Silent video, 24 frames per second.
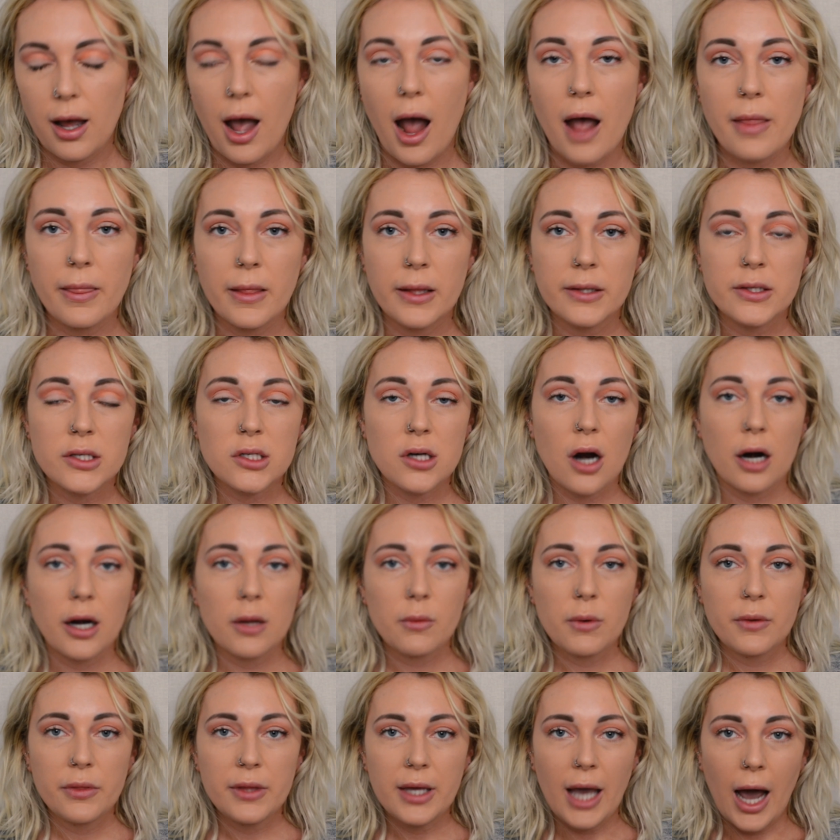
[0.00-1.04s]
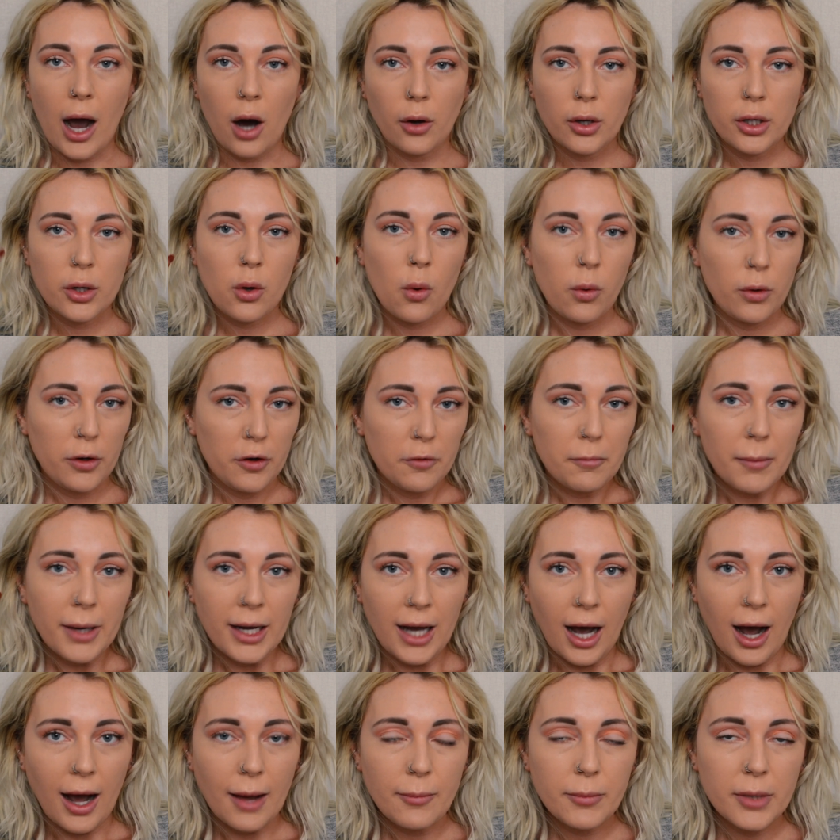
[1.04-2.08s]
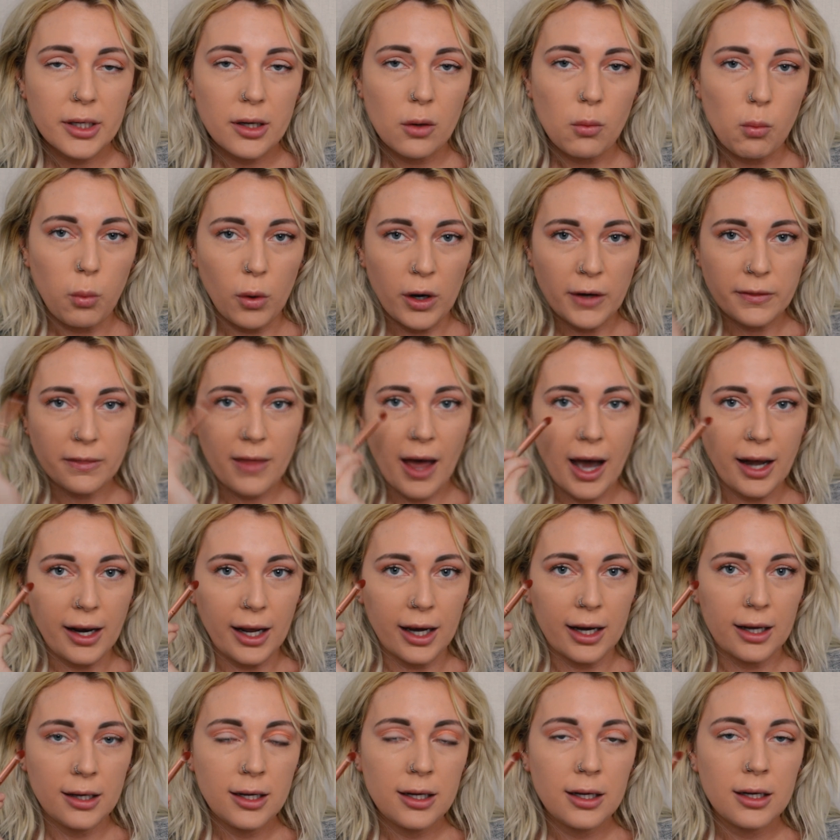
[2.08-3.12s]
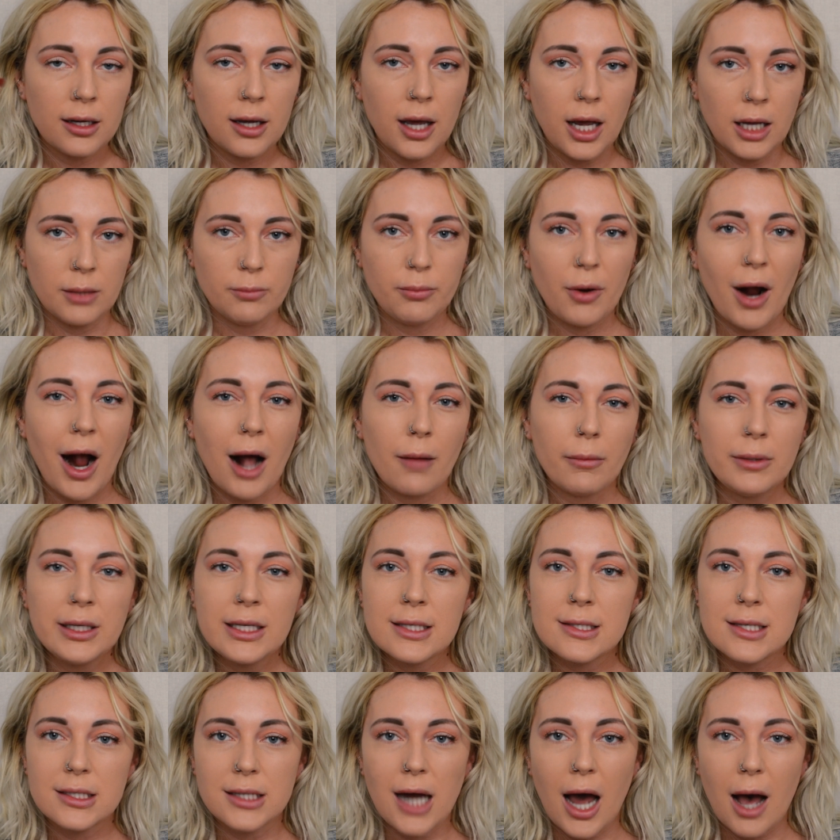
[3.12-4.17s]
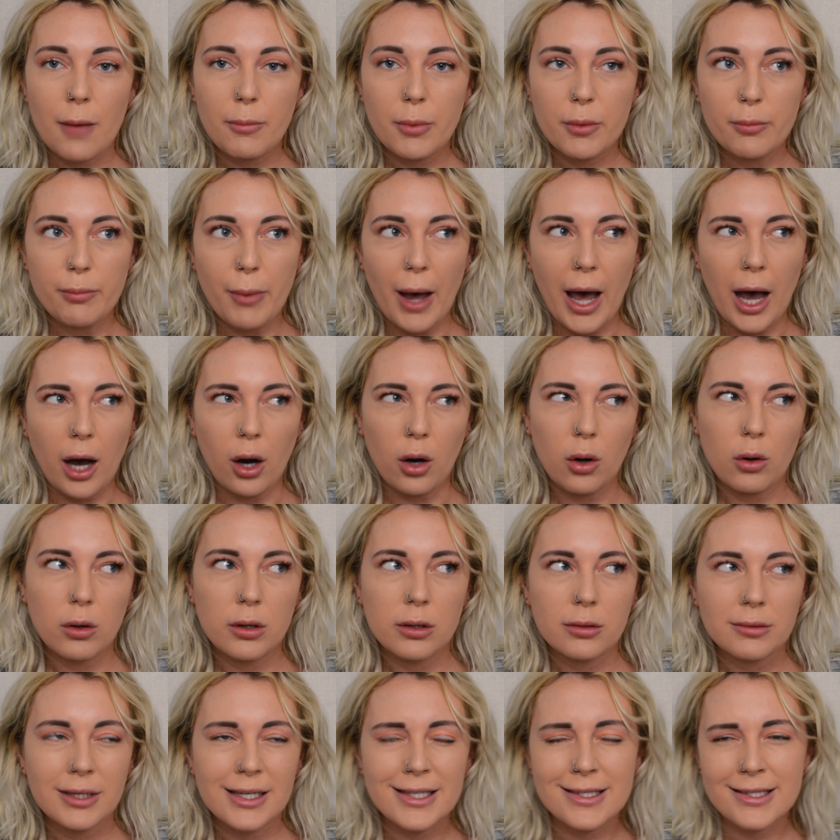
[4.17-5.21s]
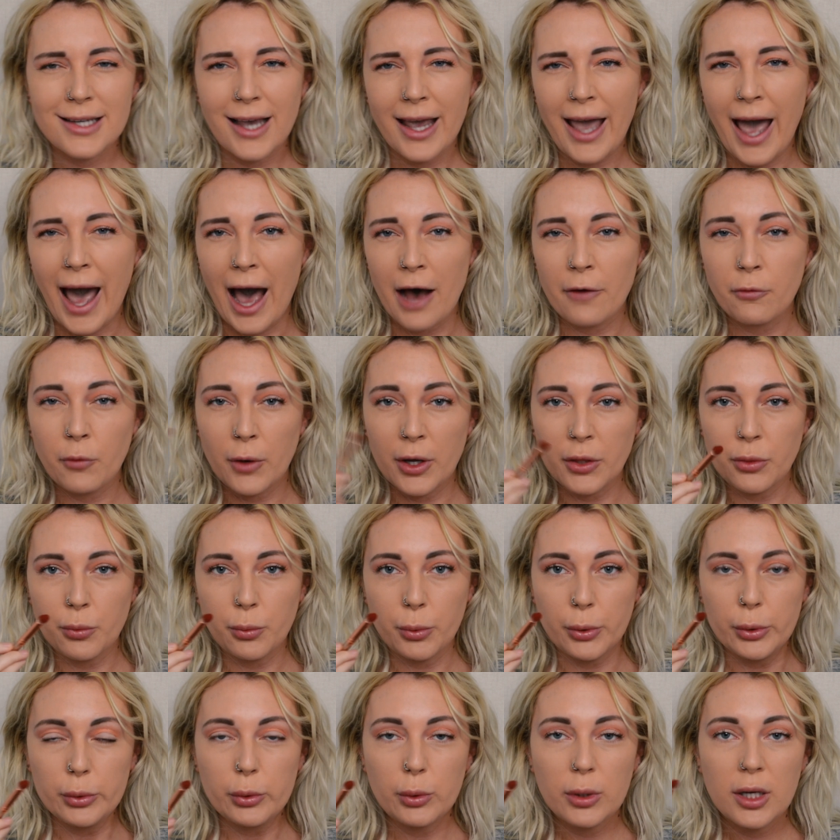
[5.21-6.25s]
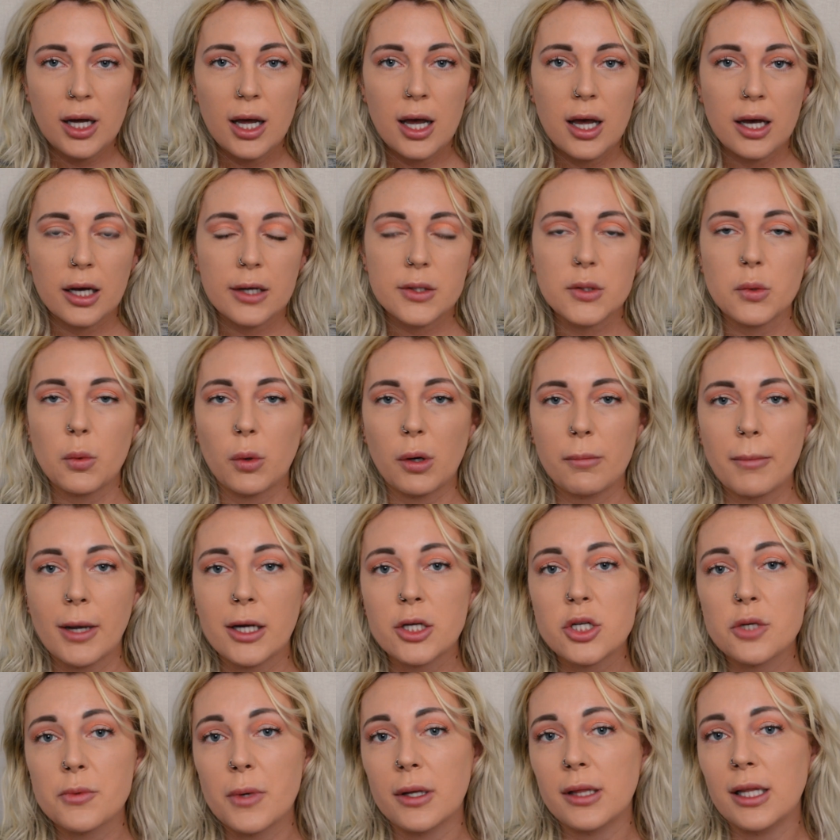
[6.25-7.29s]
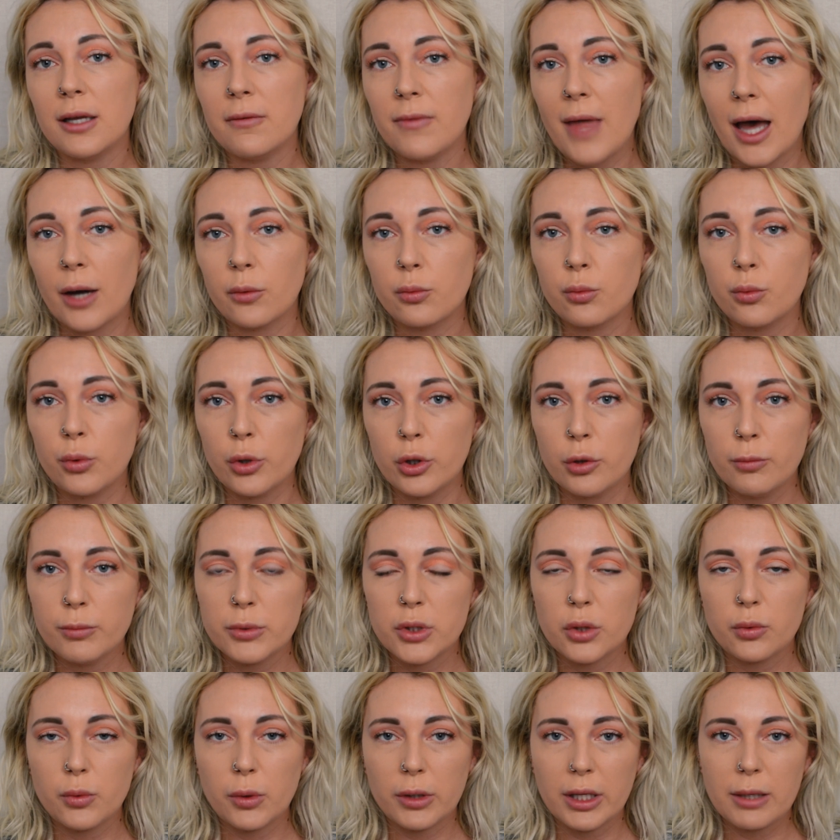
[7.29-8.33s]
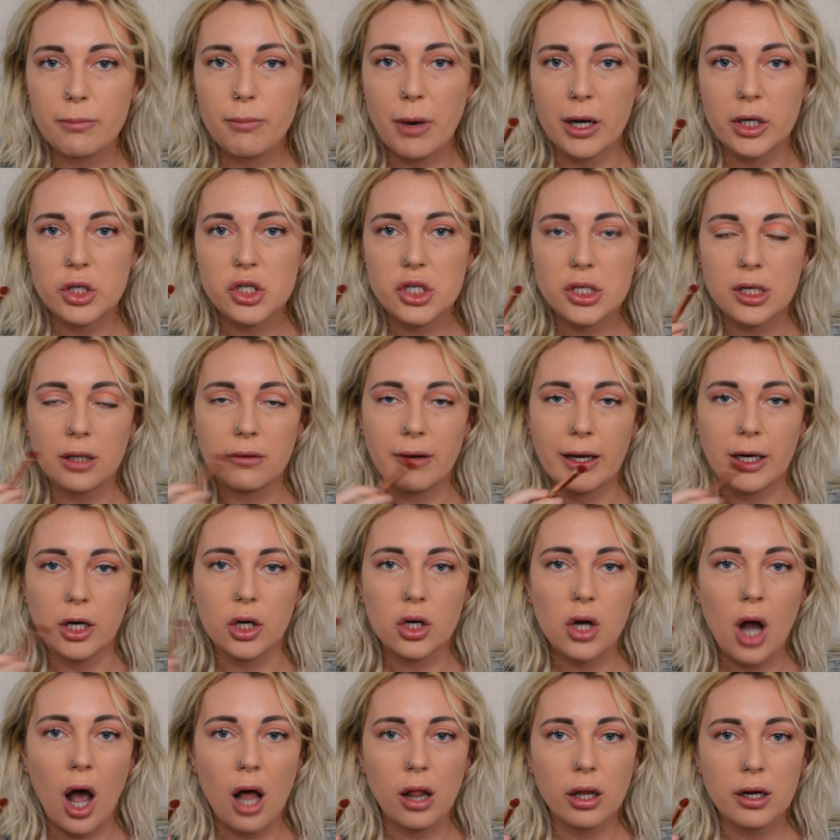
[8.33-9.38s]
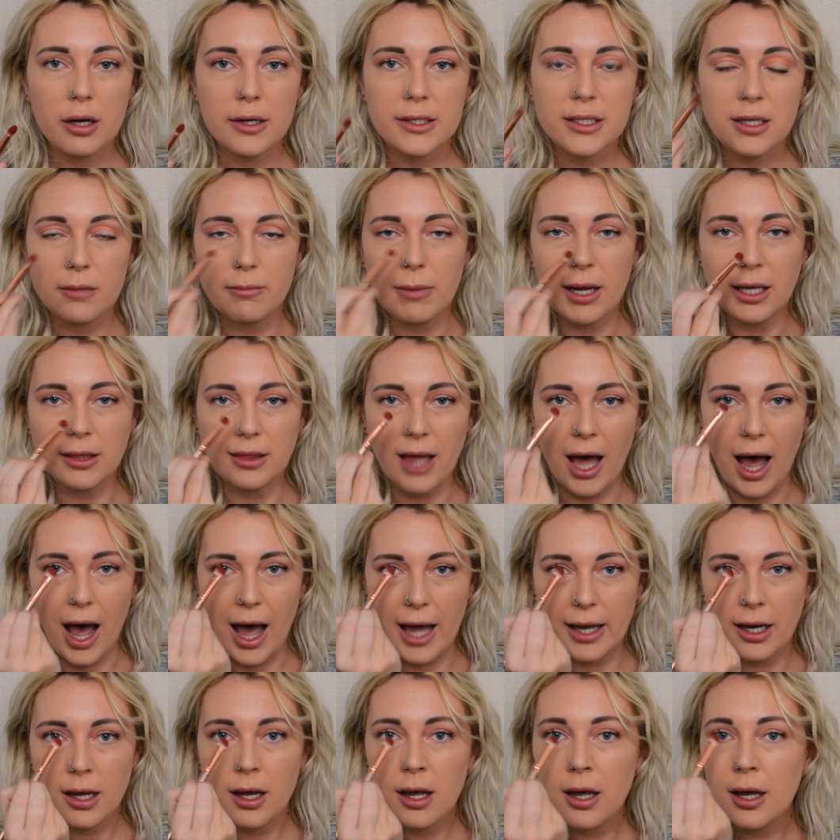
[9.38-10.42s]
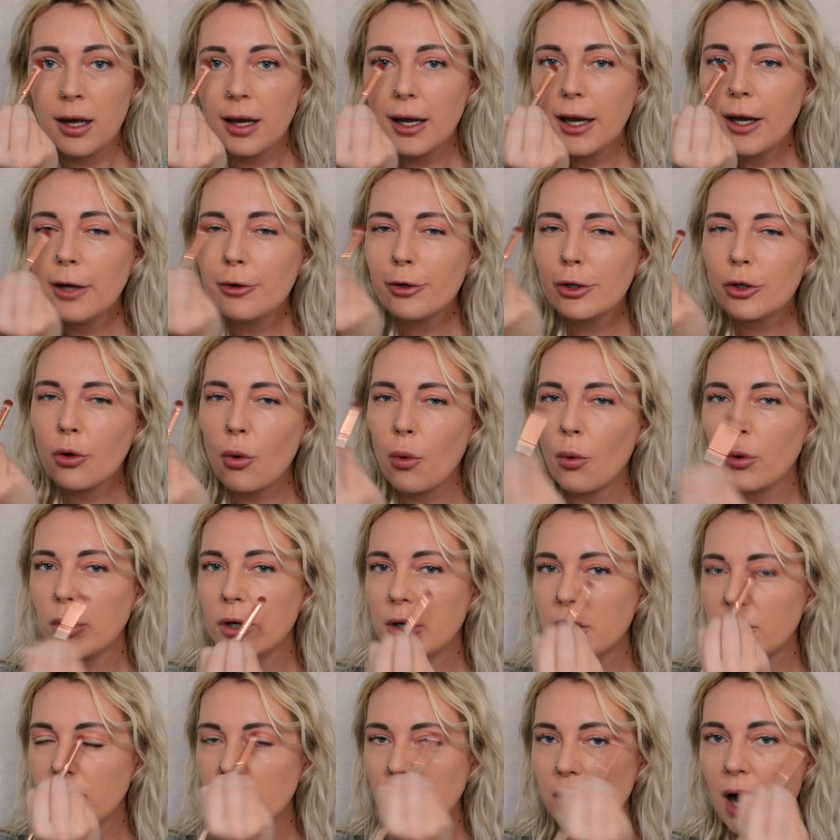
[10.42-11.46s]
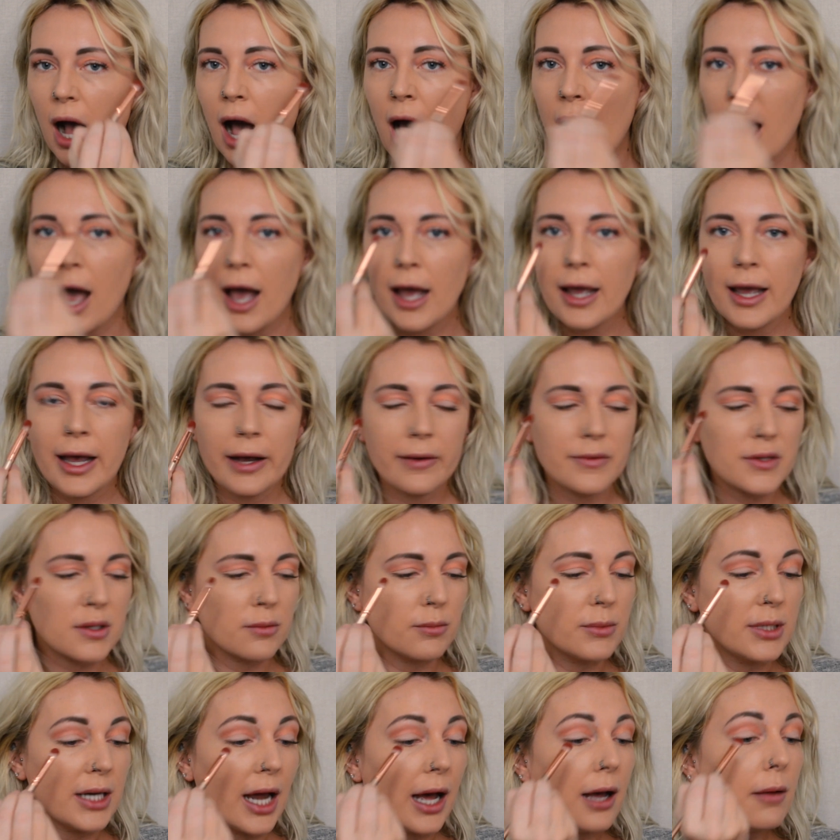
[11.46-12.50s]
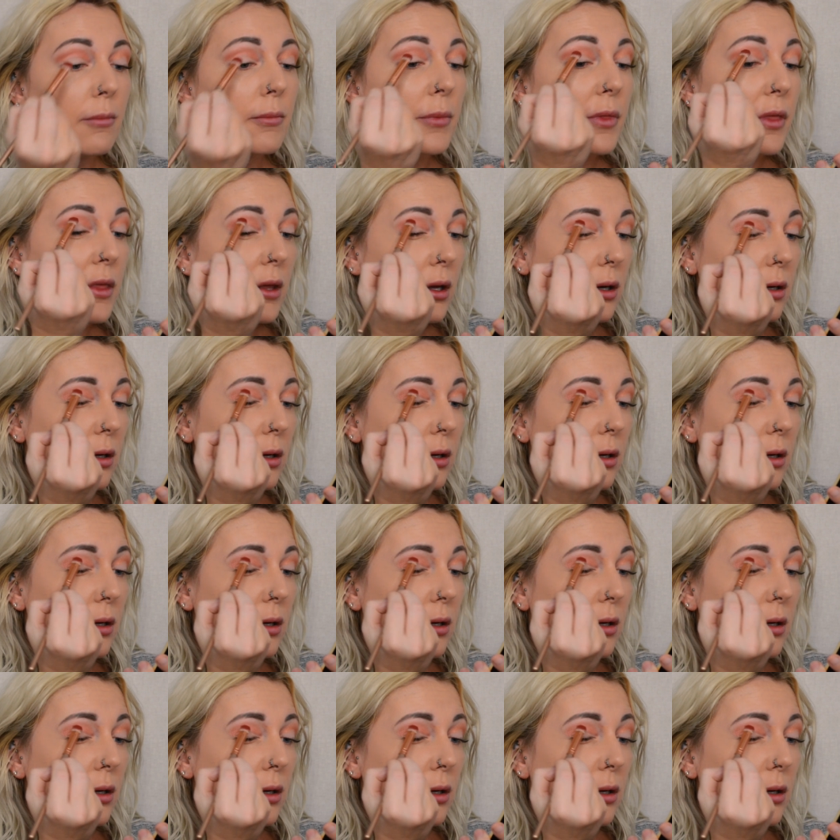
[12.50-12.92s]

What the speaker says: And then starting with the outer corner of my eye, I'm going to work that in and probably stop about, let's say, halfway through, because we want to make sure we leave that room to really punch in a lighter color to make that inner corner of our eye have some depth.